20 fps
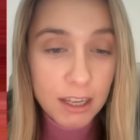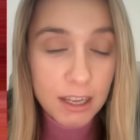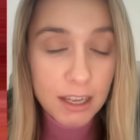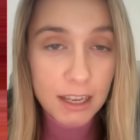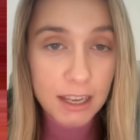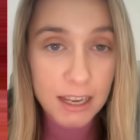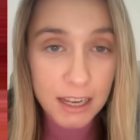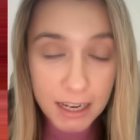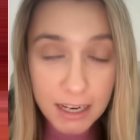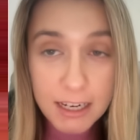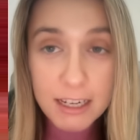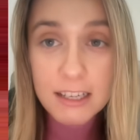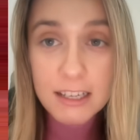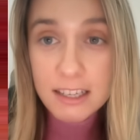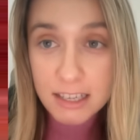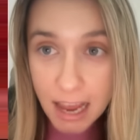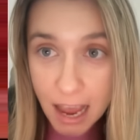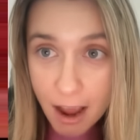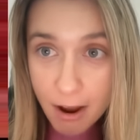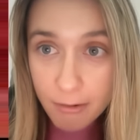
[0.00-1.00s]
It is
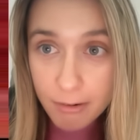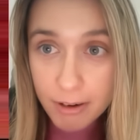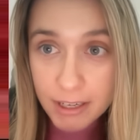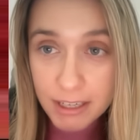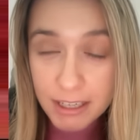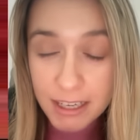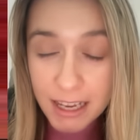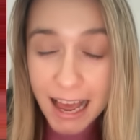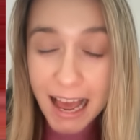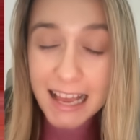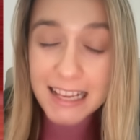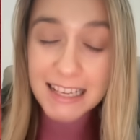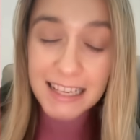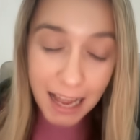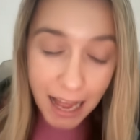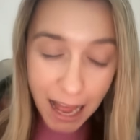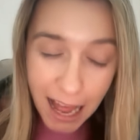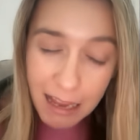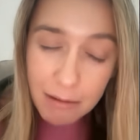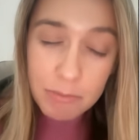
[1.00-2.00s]
scary.
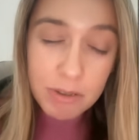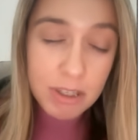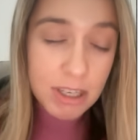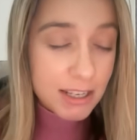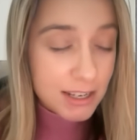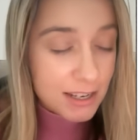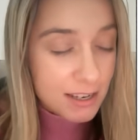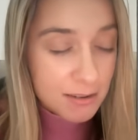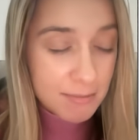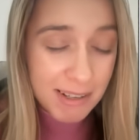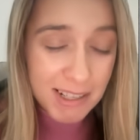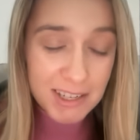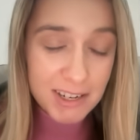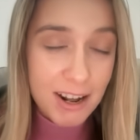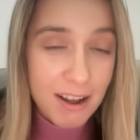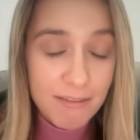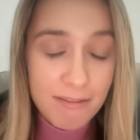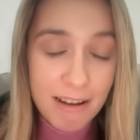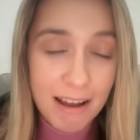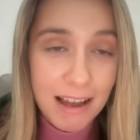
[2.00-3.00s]
I'm saying this as a Man
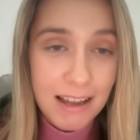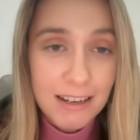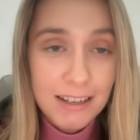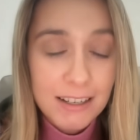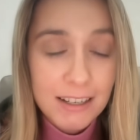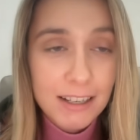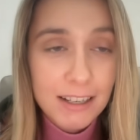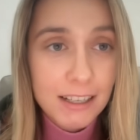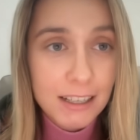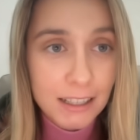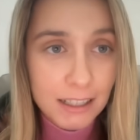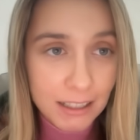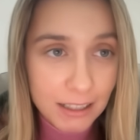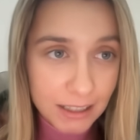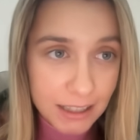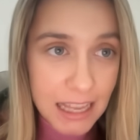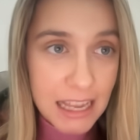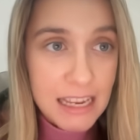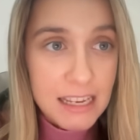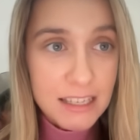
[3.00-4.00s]
United fan.
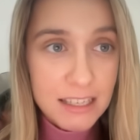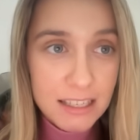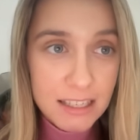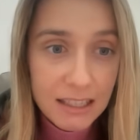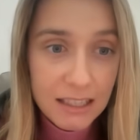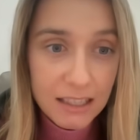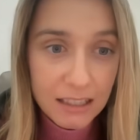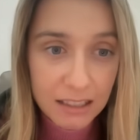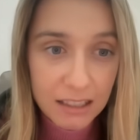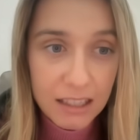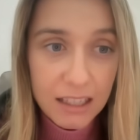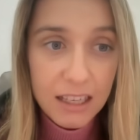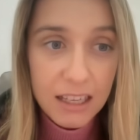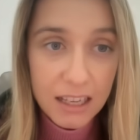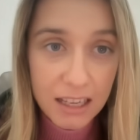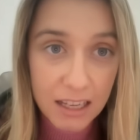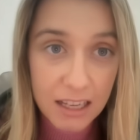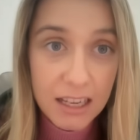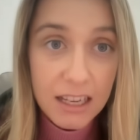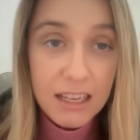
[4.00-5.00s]
This
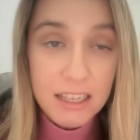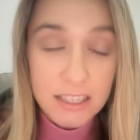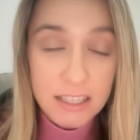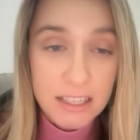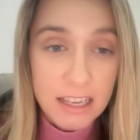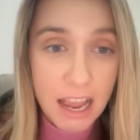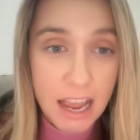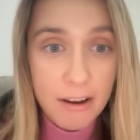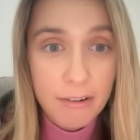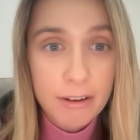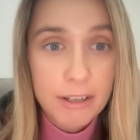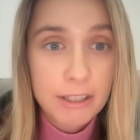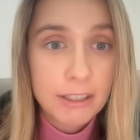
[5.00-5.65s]
is scary.